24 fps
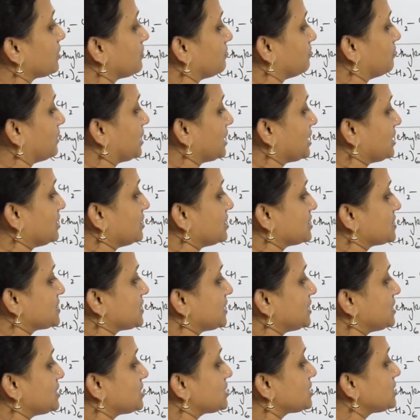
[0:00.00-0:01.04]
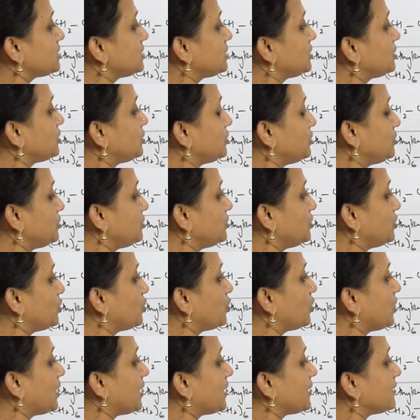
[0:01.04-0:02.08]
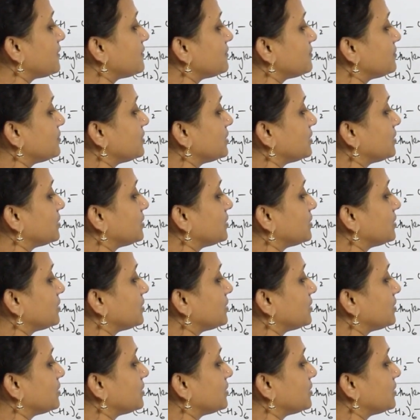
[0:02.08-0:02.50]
But in the center, you have